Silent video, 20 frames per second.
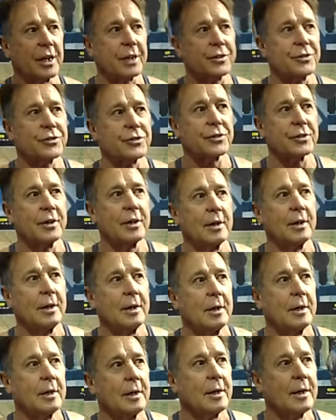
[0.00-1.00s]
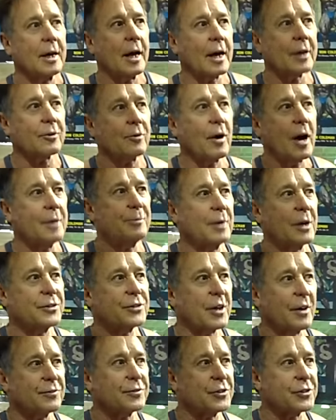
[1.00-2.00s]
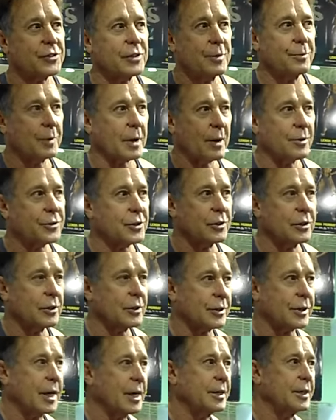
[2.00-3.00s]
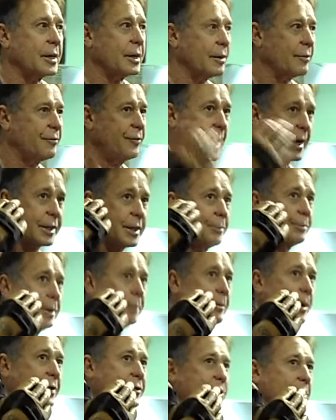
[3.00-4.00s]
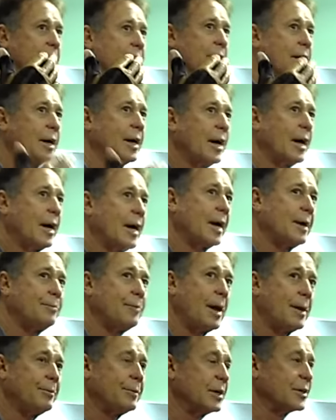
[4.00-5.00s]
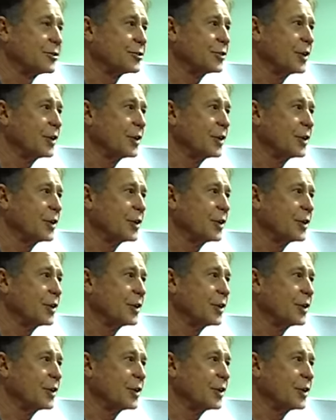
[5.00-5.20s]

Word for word: tics. I cried myself to sleep when I was a little kid and it affected me mentally. It made me a